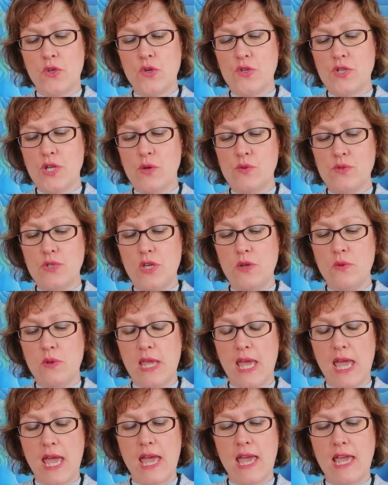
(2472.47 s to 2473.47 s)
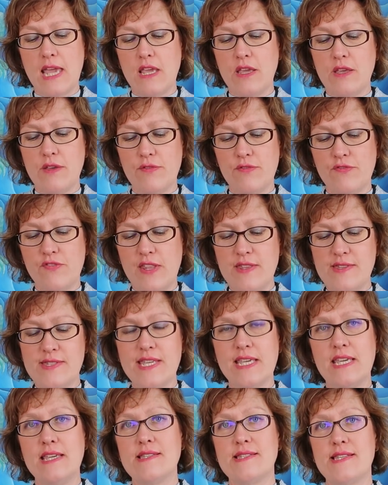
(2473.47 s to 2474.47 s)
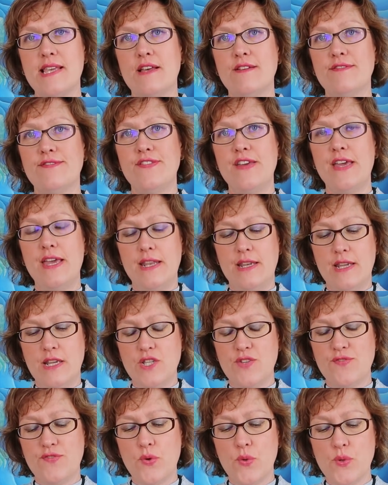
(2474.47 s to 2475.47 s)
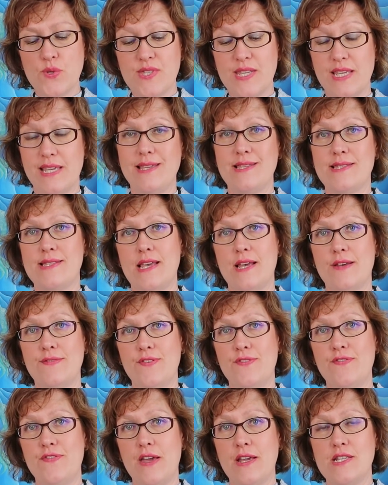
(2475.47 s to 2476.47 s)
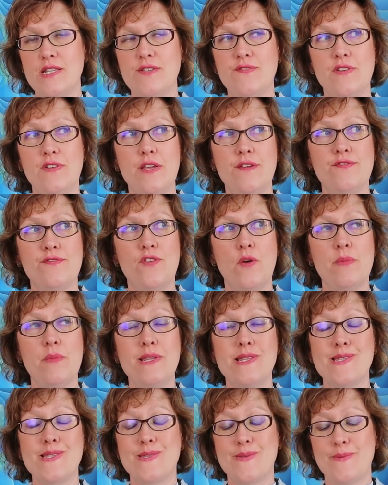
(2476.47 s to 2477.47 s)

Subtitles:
Good old UK fencing itself in and divorcing itself effectively from